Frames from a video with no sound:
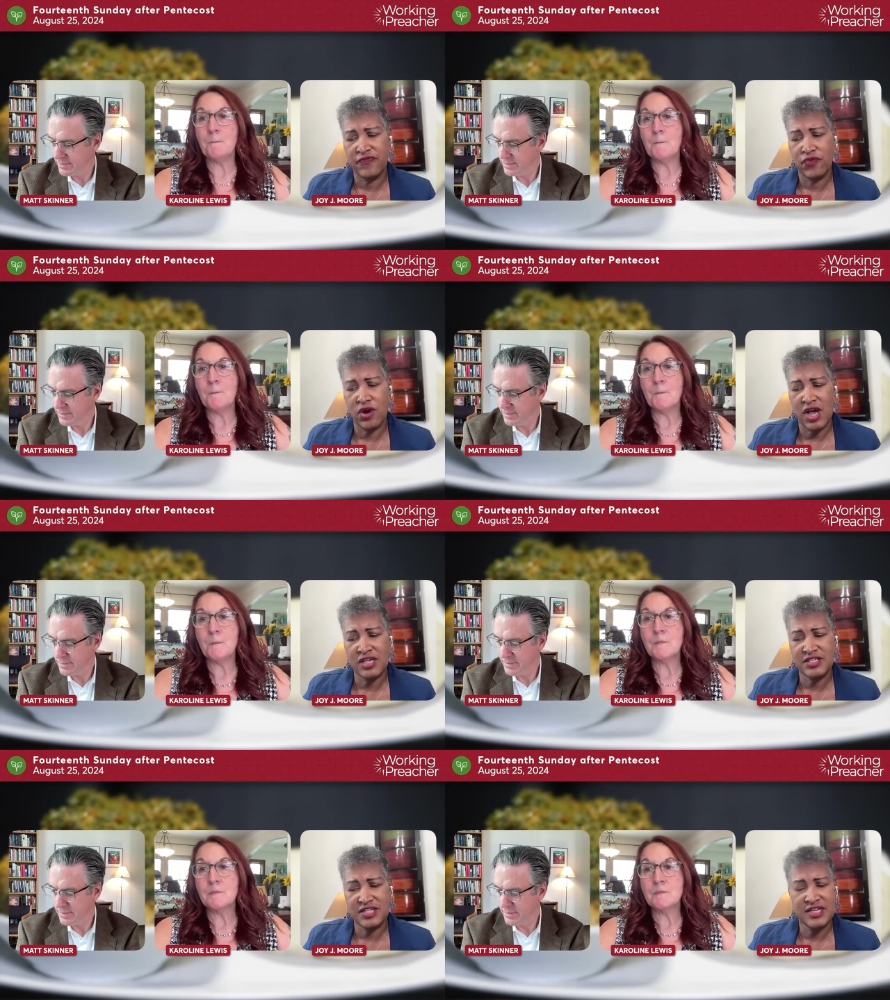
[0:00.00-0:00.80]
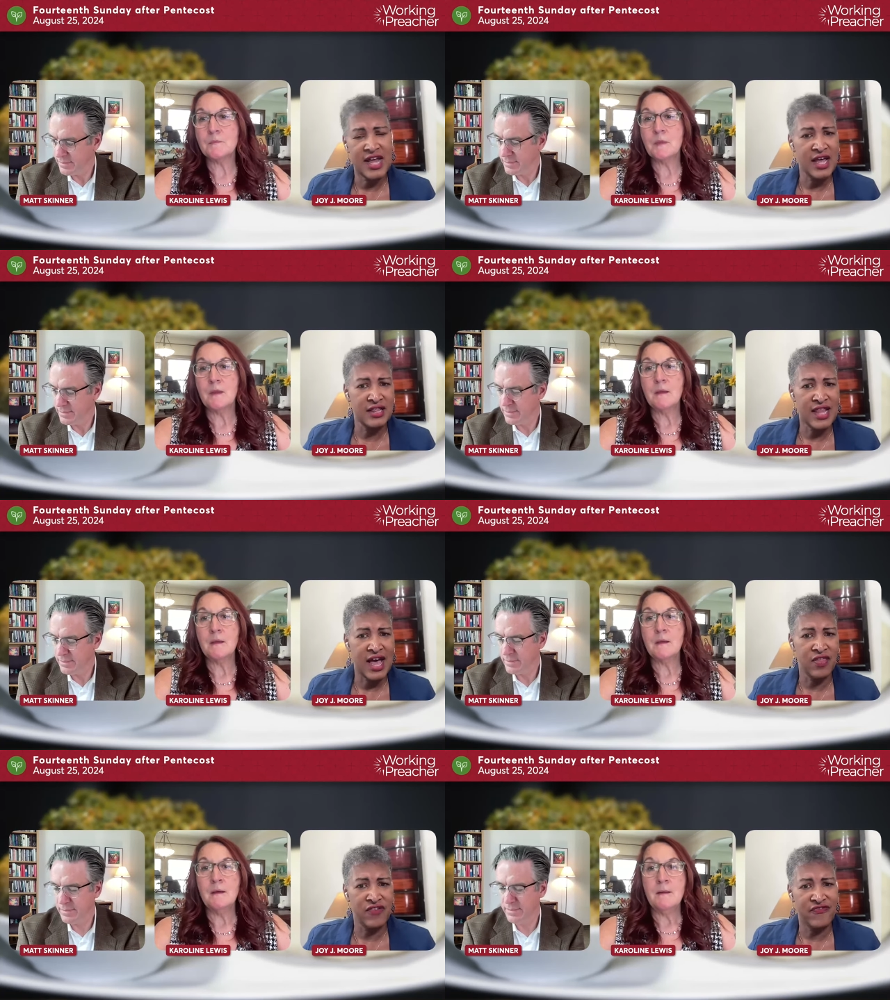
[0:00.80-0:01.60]
Speaker 1: for us to not
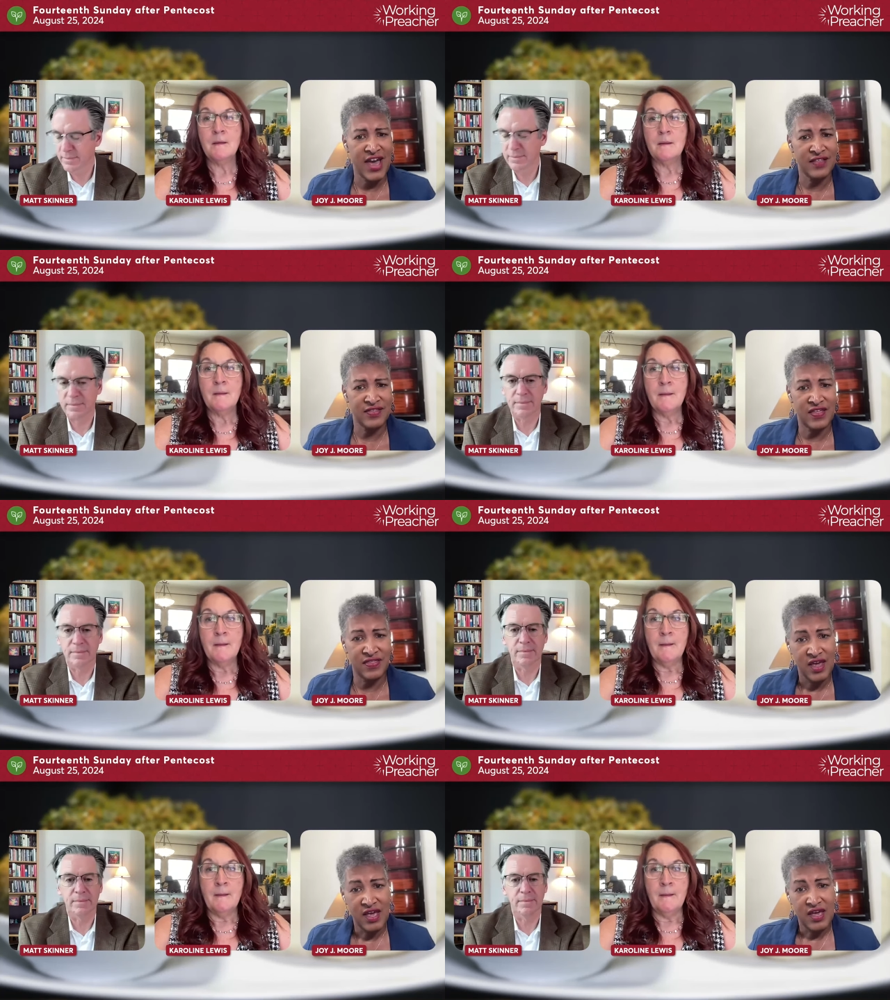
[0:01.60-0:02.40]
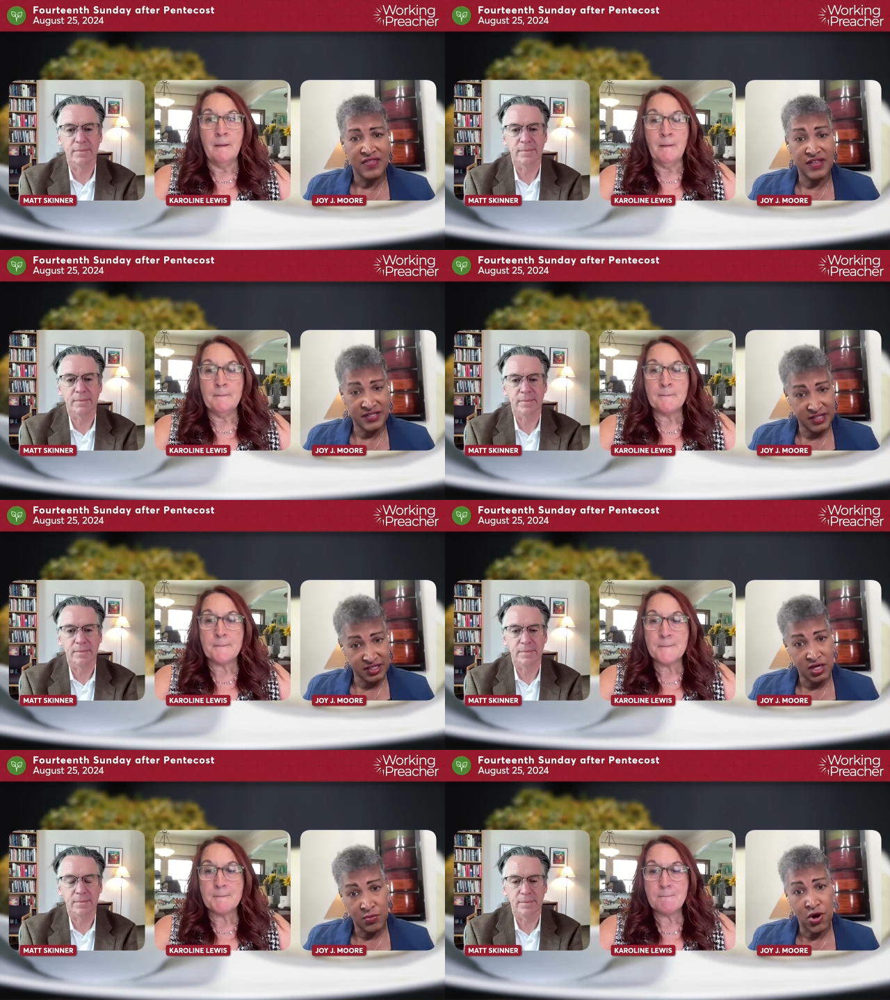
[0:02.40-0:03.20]
allow the fact that this
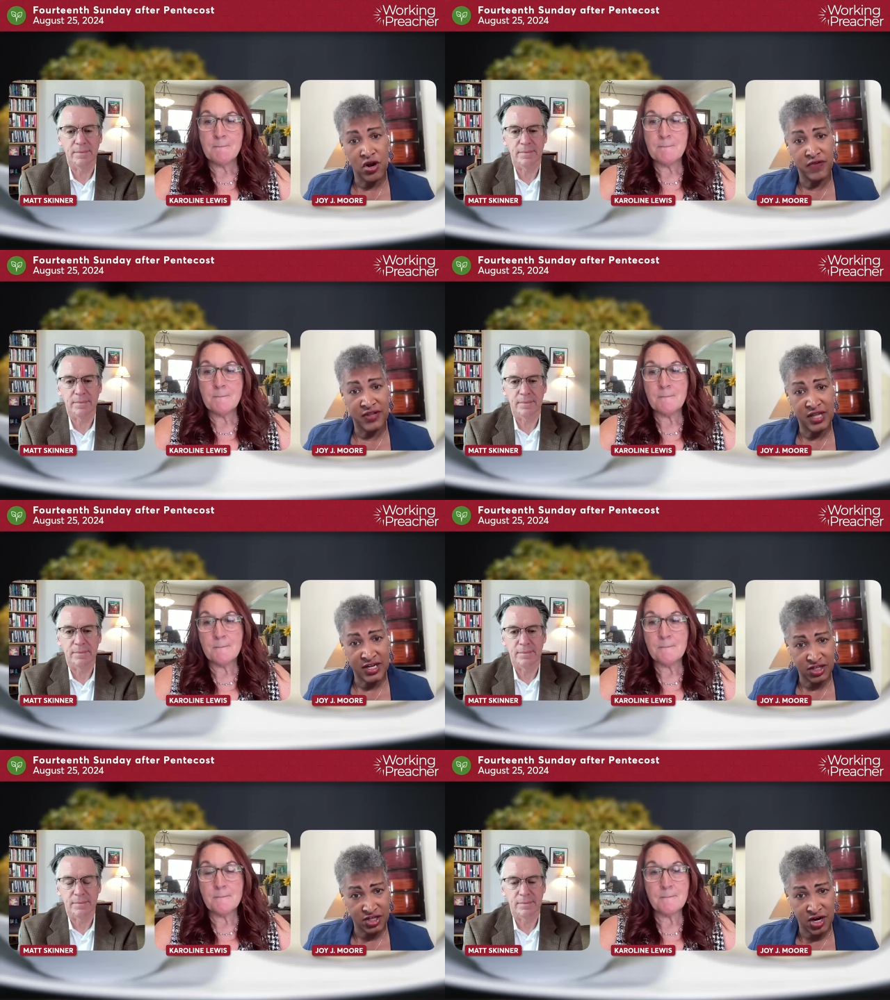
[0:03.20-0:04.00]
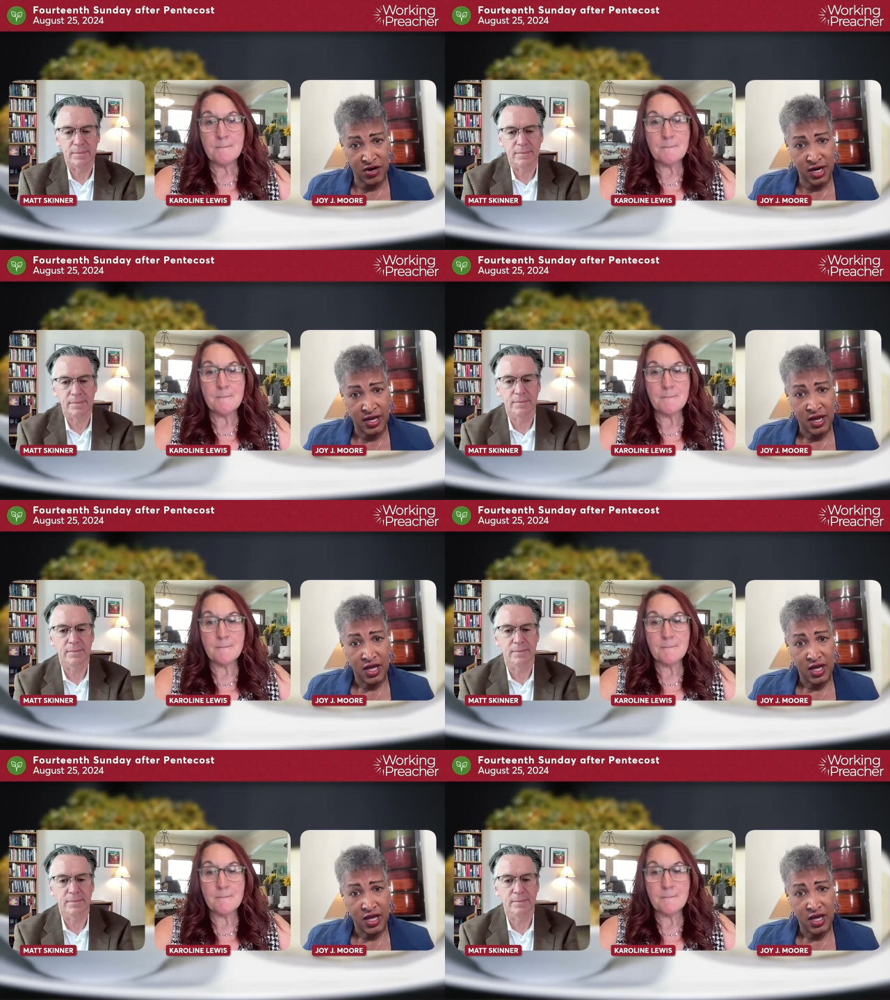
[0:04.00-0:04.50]
isn't a part of lectionary